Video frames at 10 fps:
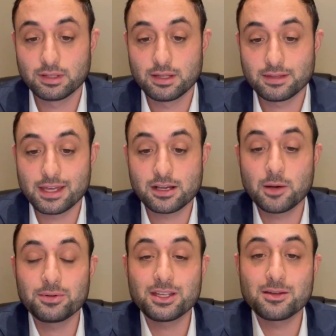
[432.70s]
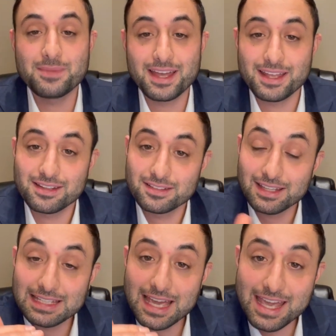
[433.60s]
They accompany a man to
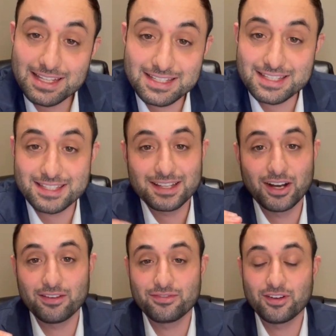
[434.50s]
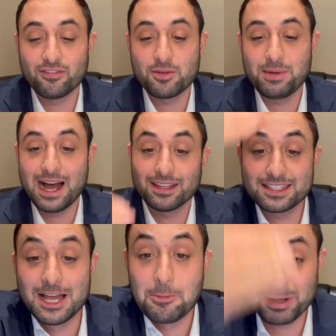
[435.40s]
the gates of, of the
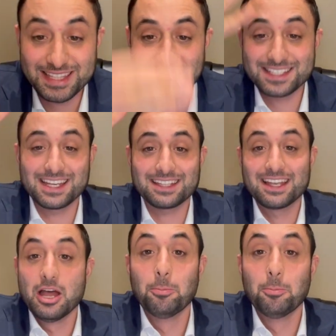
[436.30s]
palace, but that's it.